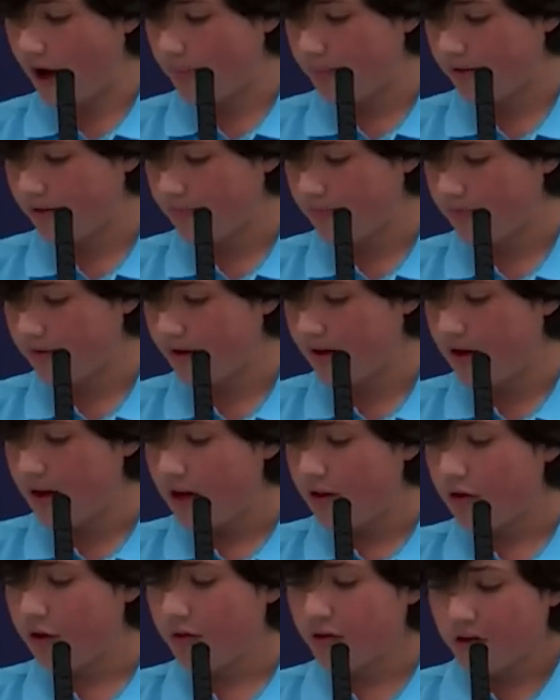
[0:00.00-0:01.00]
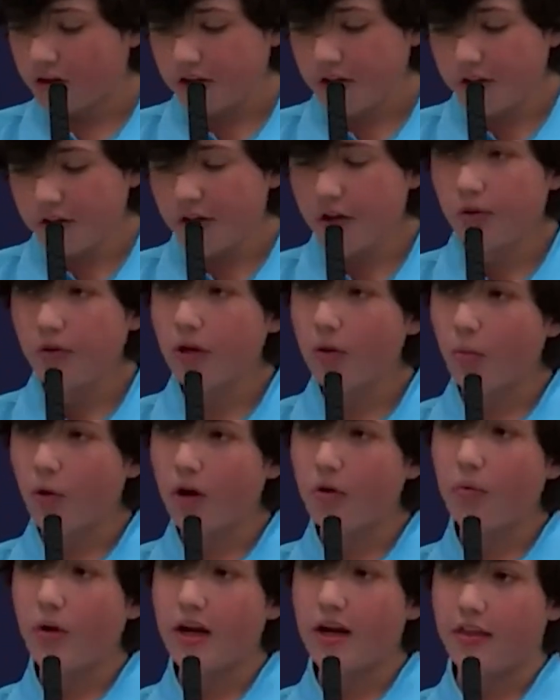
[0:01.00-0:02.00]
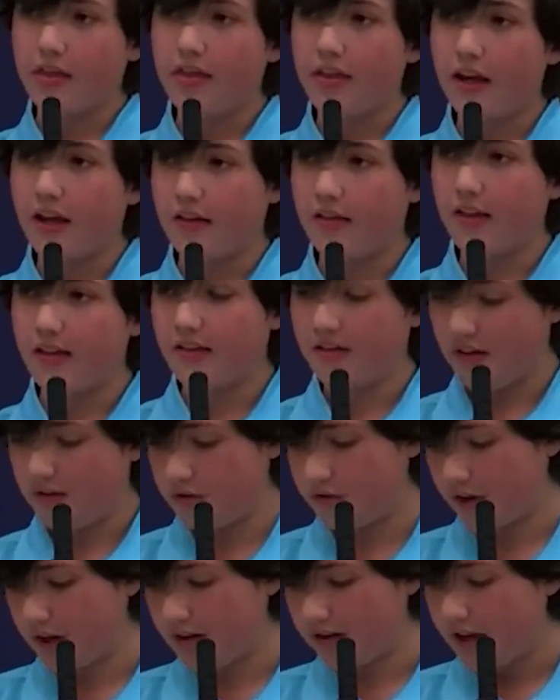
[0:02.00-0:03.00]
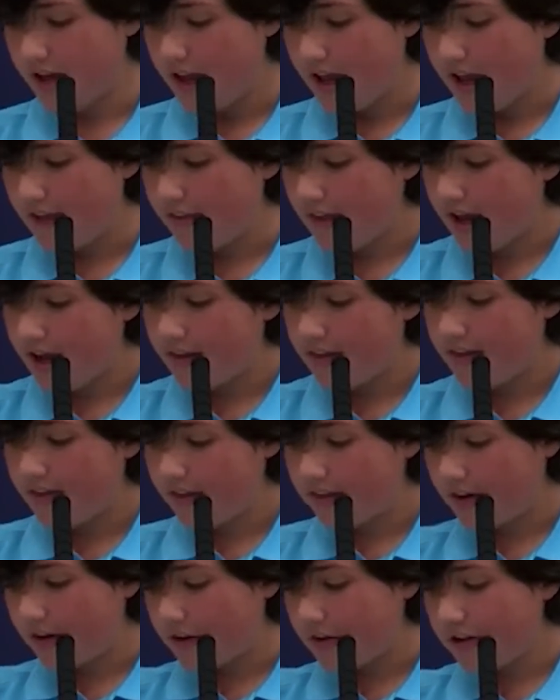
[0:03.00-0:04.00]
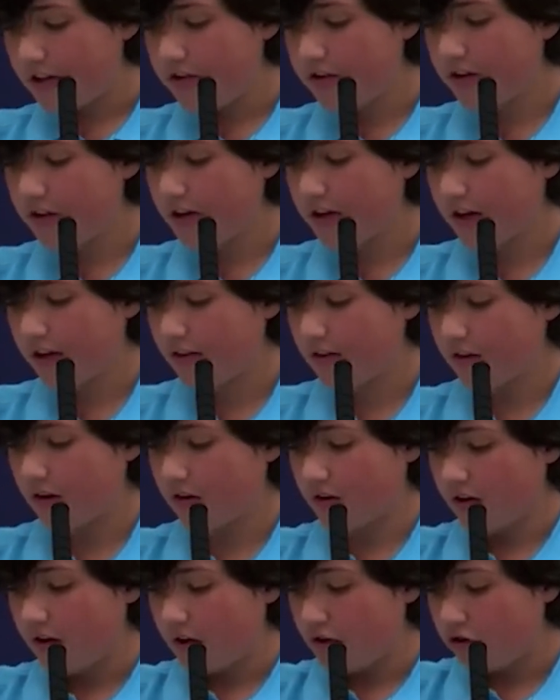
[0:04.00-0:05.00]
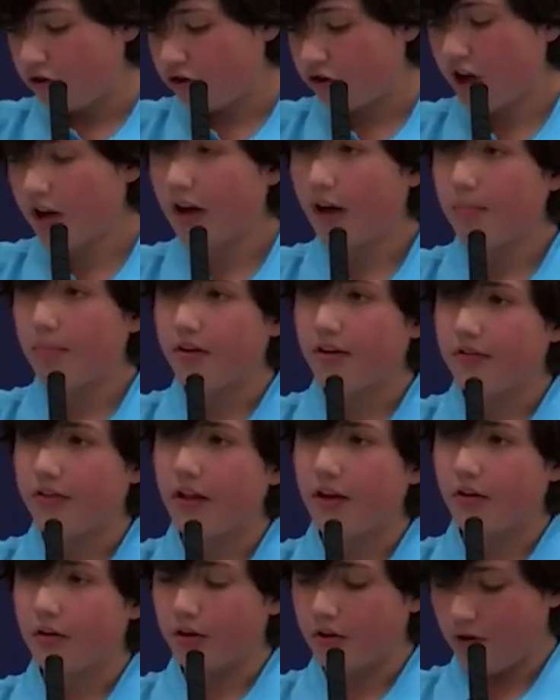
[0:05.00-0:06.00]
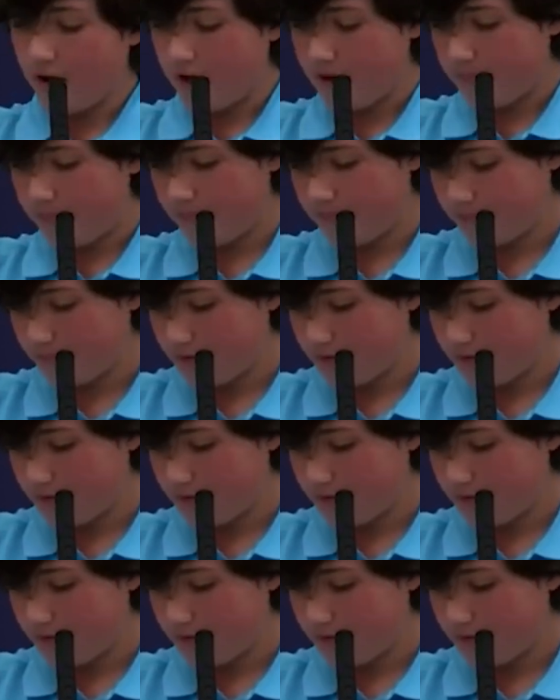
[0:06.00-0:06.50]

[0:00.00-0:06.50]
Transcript: their jobs. There is clearly only one way to think in this district, and that is that they are teaching their kids to shut up if they don't agree.